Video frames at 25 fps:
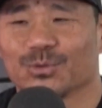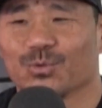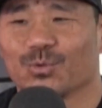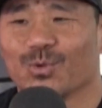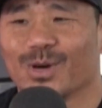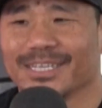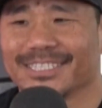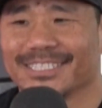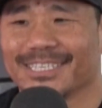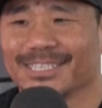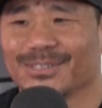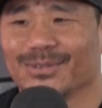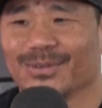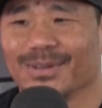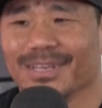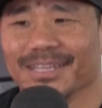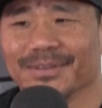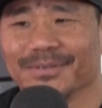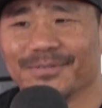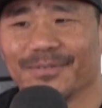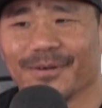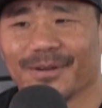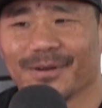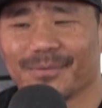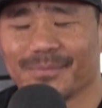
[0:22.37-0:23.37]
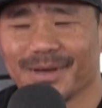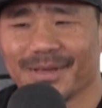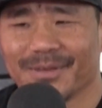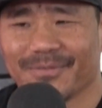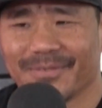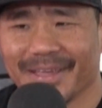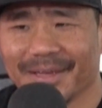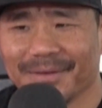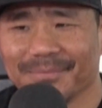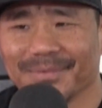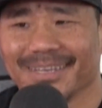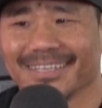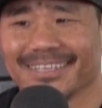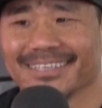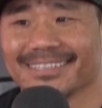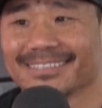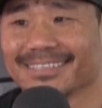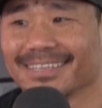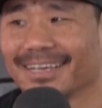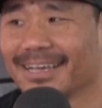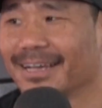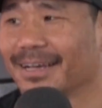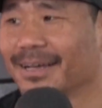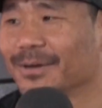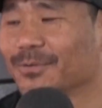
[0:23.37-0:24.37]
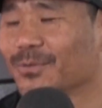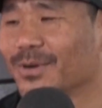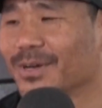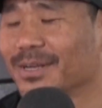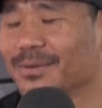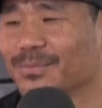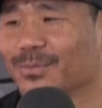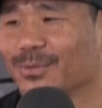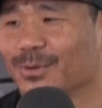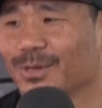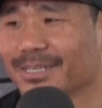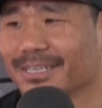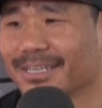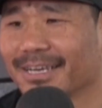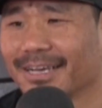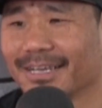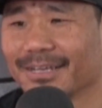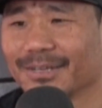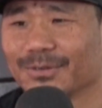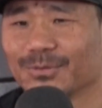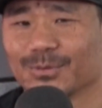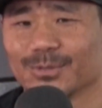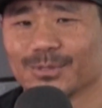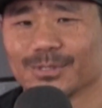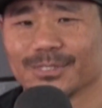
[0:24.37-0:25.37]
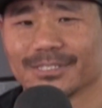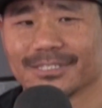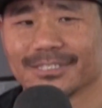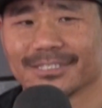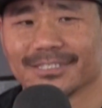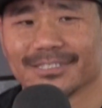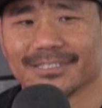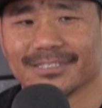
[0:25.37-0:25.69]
wanted to live for my family. At one point, I was